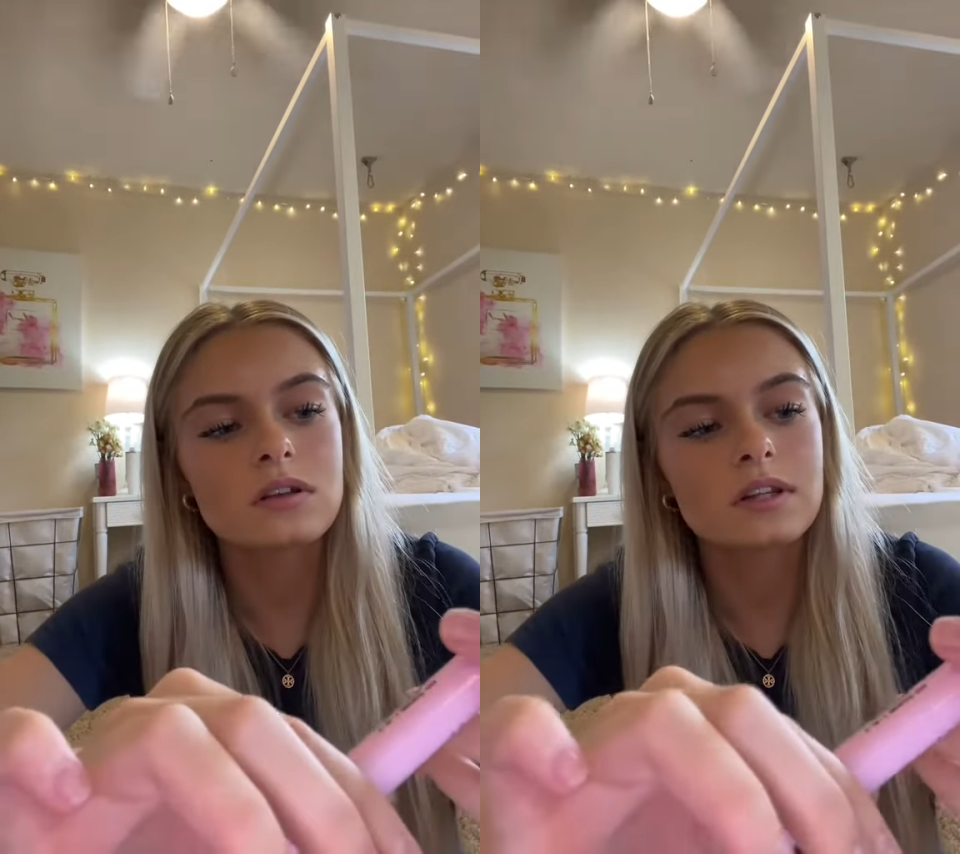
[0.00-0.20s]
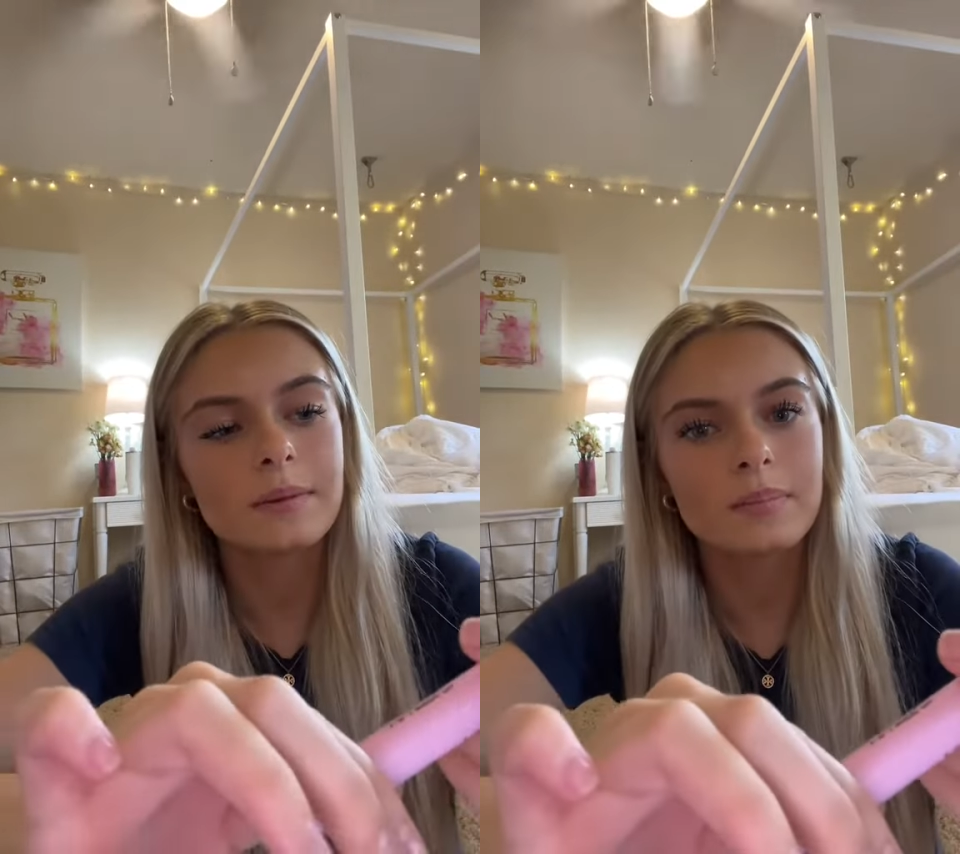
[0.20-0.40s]

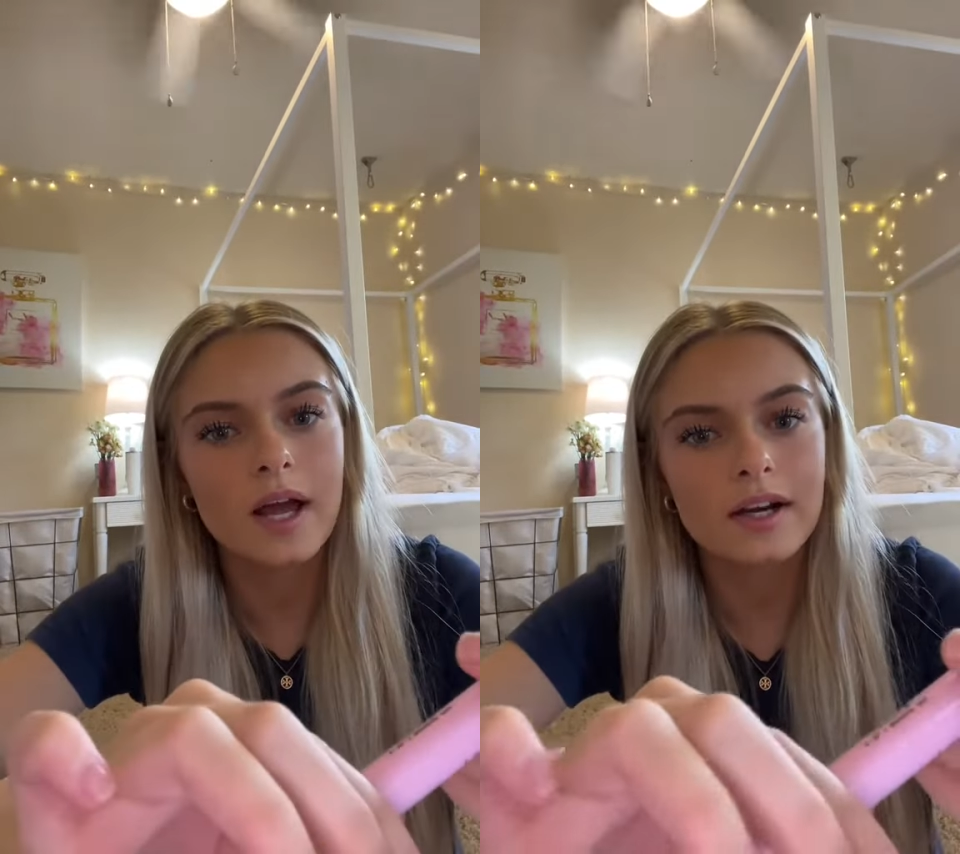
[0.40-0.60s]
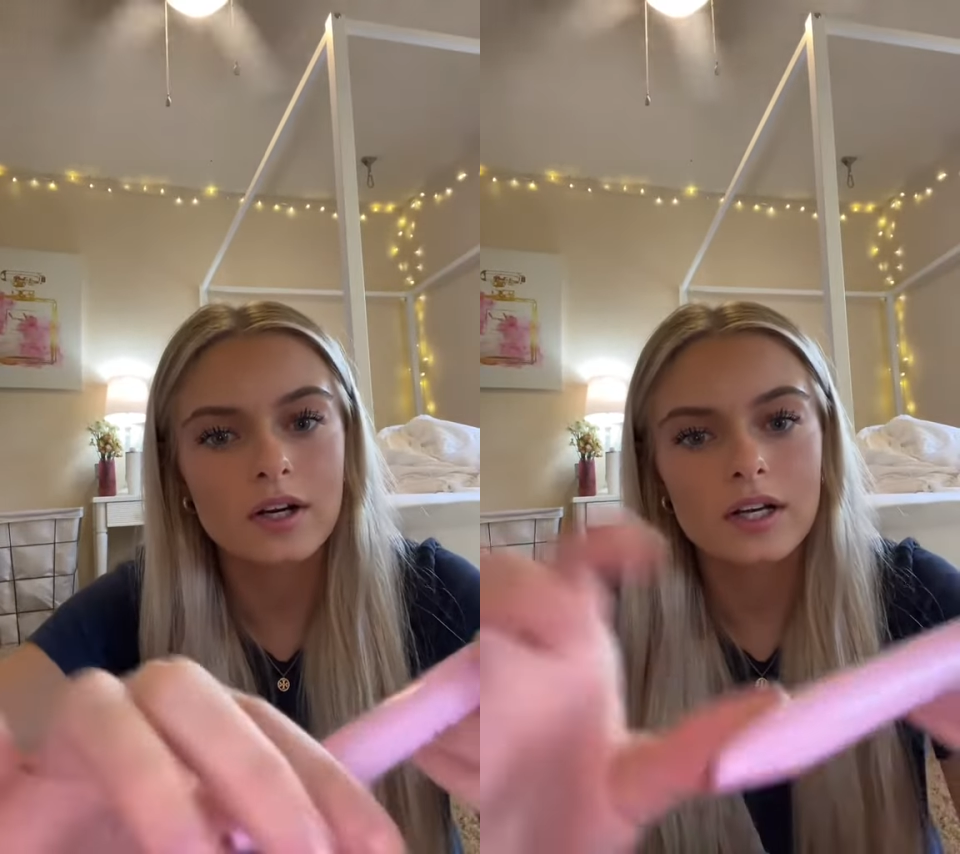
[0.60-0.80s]
lip
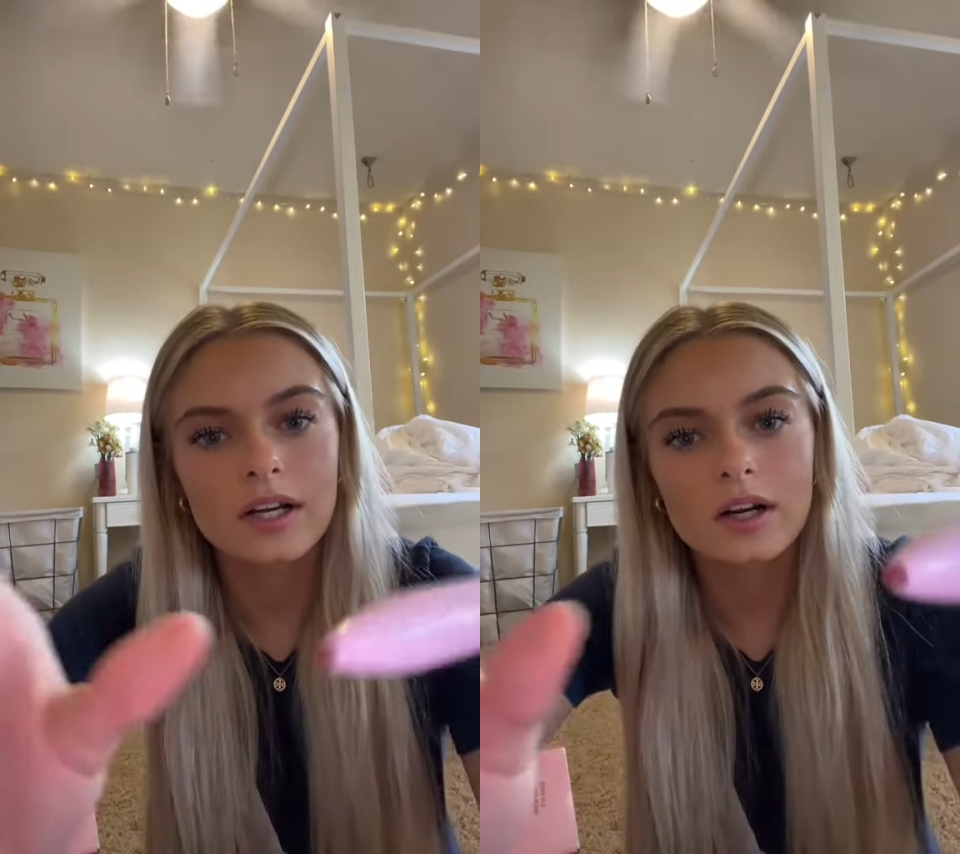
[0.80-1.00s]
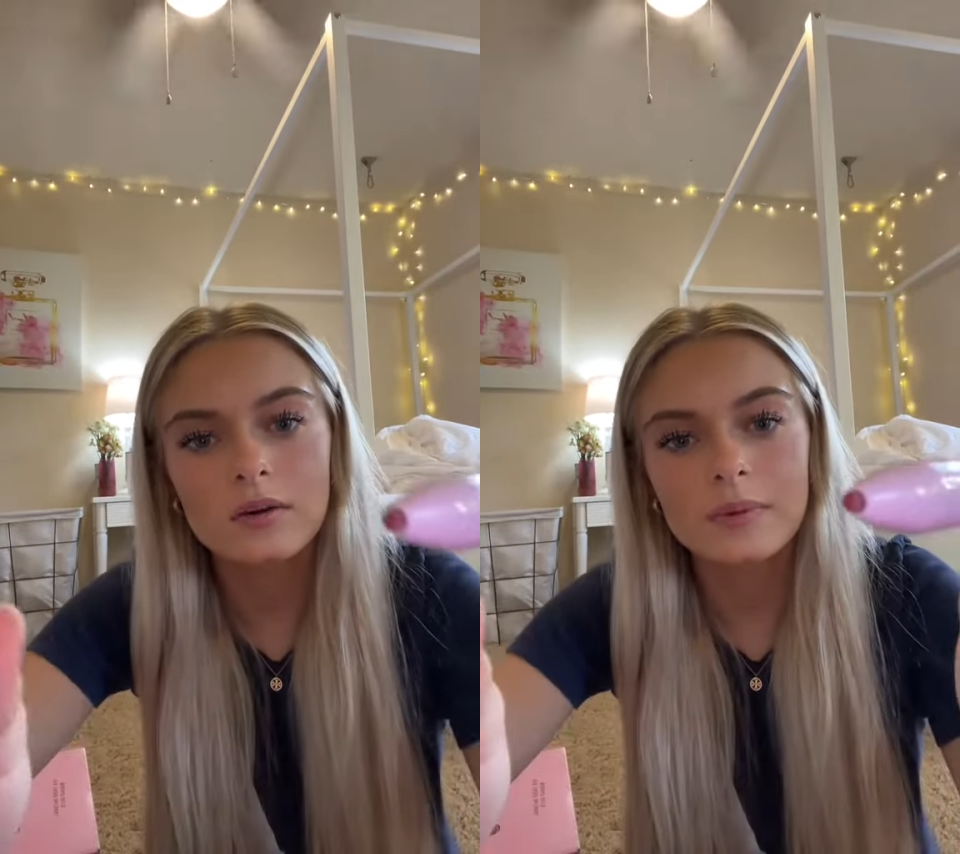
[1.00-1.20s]
liner in here